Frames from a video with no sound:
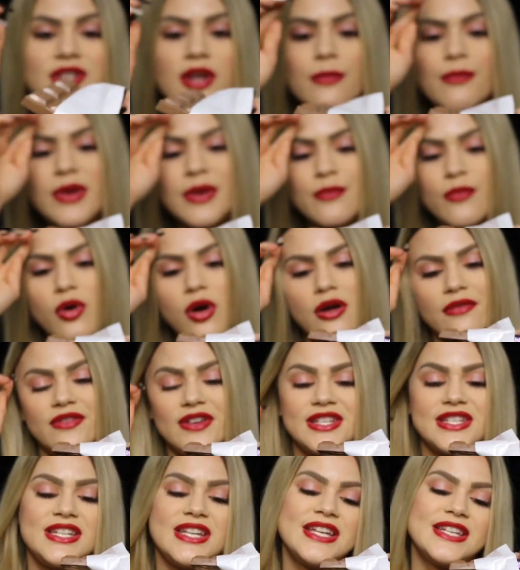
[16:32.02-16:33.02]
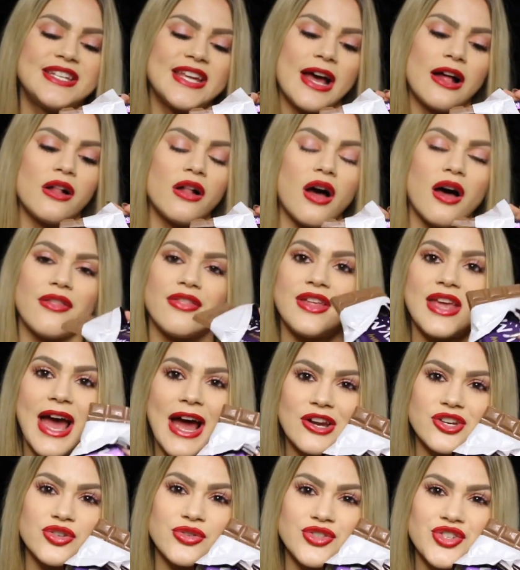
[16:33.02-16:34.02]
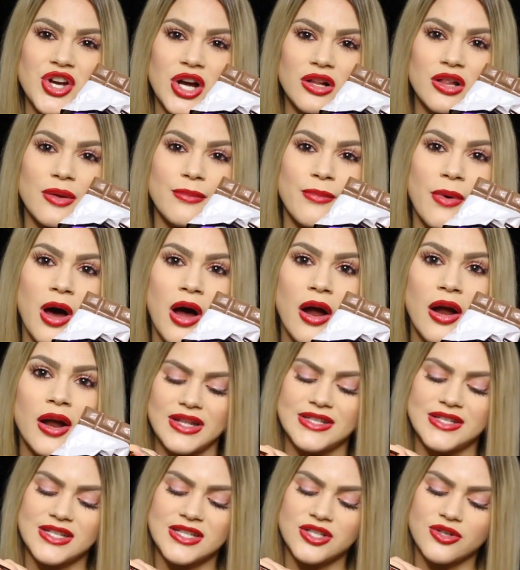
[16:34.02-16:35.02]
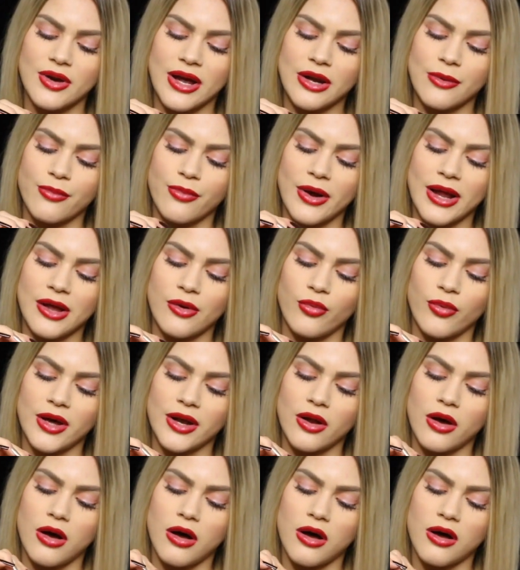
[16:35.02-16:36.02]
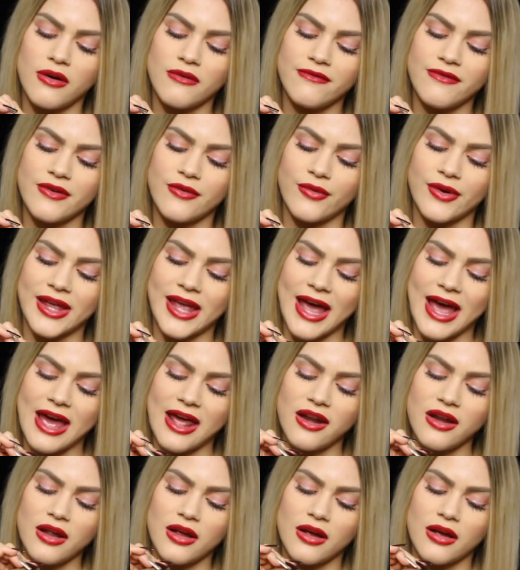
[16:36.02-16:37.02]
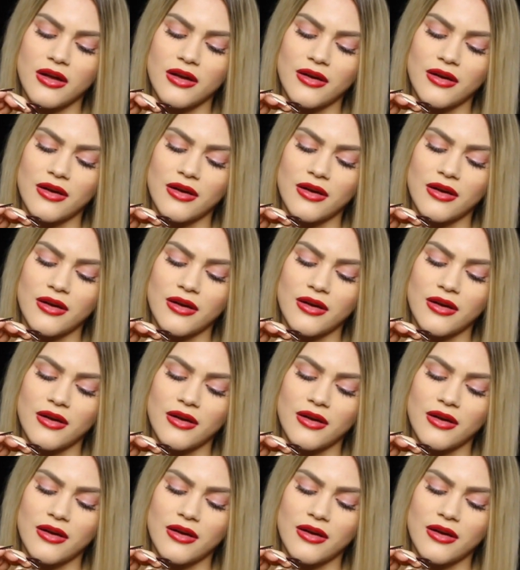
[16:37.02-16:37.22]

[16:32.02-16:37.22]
So a bit more of a detail on the actual chocolate bar. Let's just try to break one off if we can.